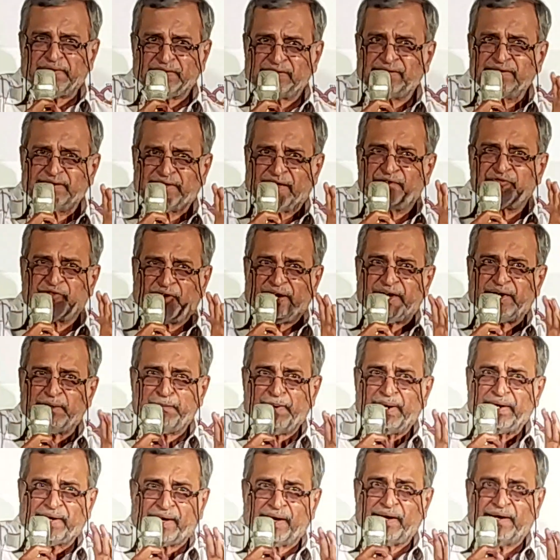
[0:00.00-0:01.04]
This is their
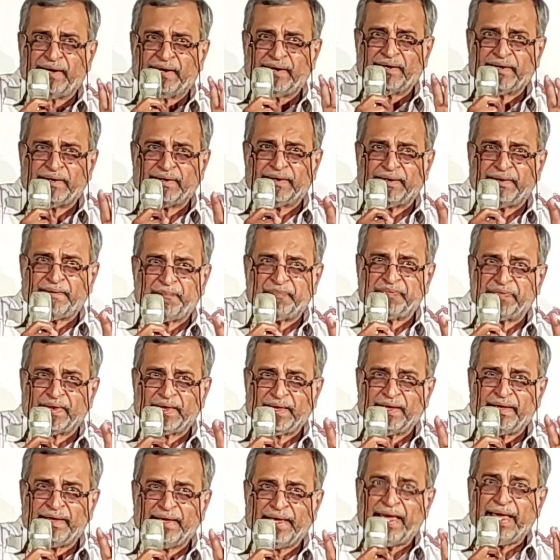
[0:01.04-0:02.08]
fundamental um,
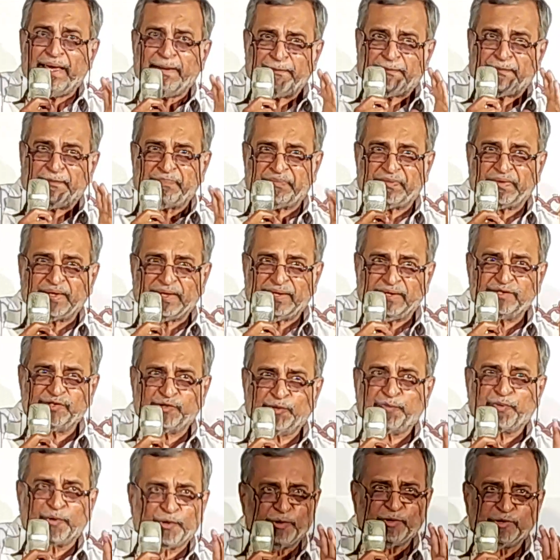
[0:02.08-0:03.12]
aim, is to
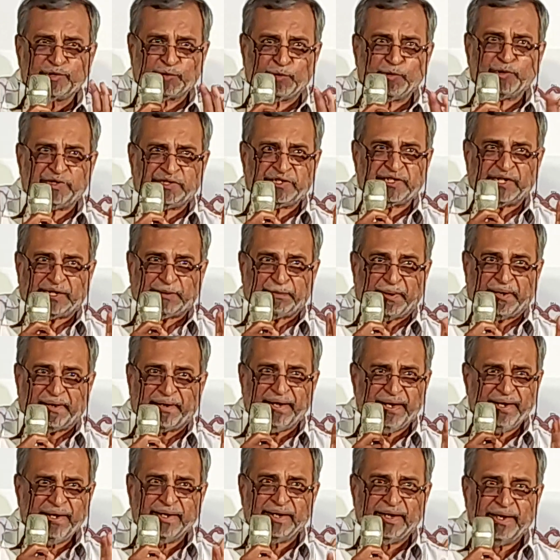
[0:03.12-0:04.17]
produce good cinema,
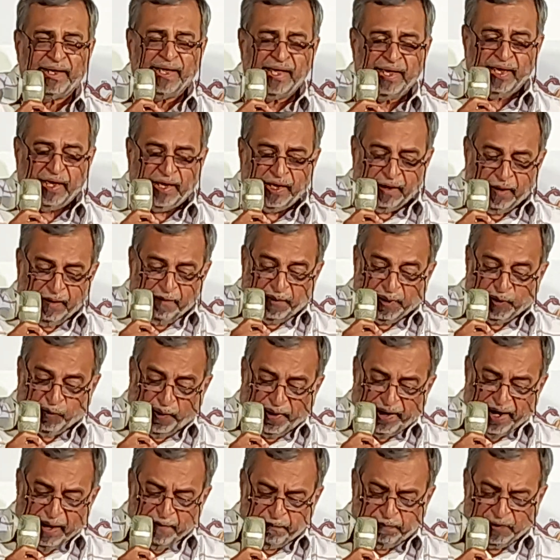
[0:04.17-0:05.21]
right? But
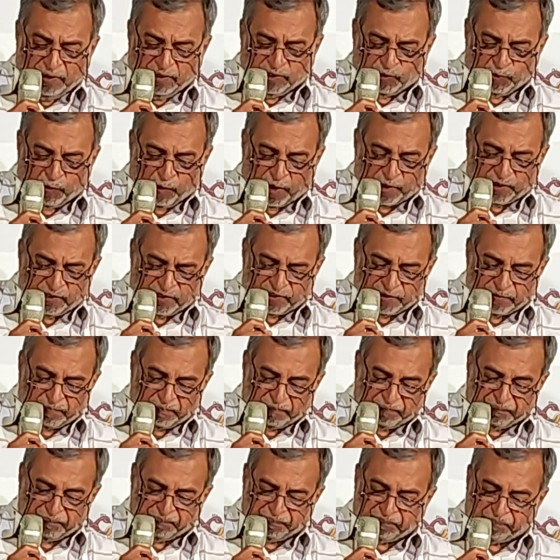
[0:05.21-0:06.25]
what happens was,
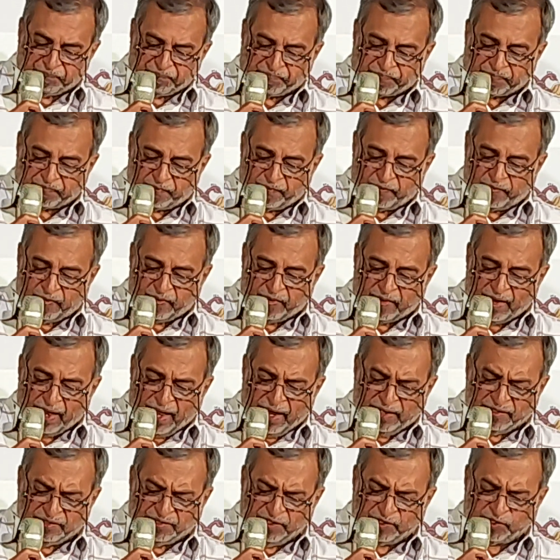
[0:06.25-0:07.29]

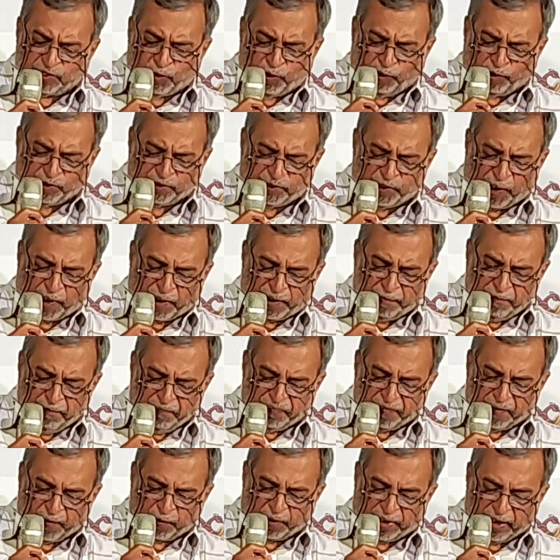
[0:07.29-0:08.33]
as this goes on,
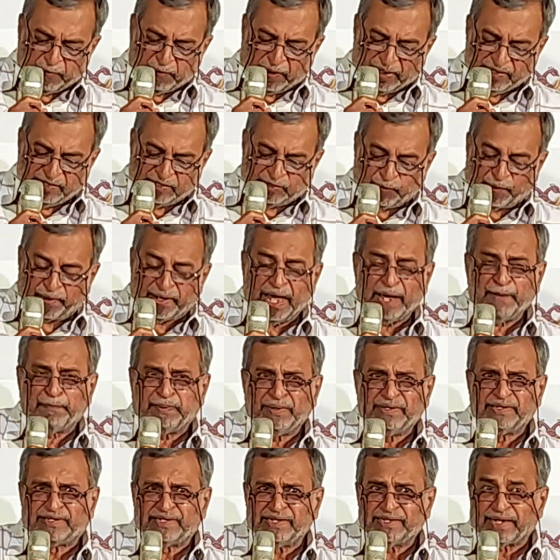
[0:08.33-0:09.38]
okay, once what
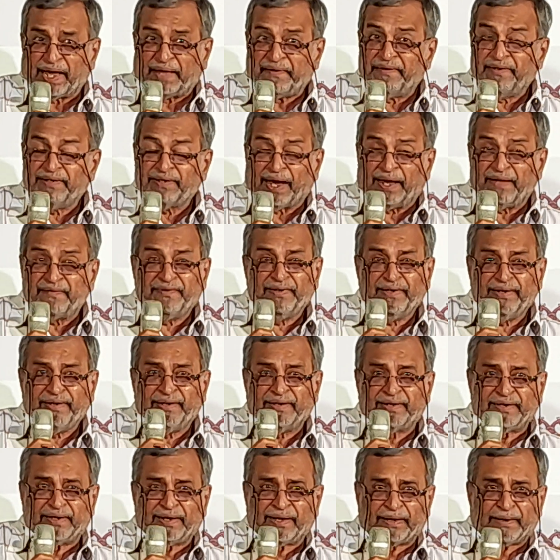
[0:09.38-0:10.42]
happens is other, other,
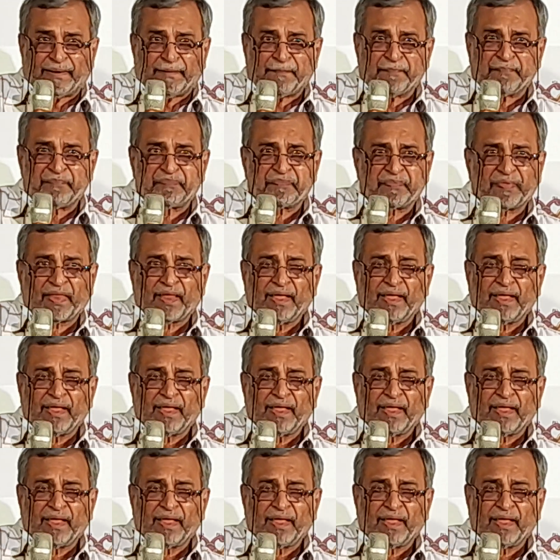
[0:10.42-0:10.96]
um,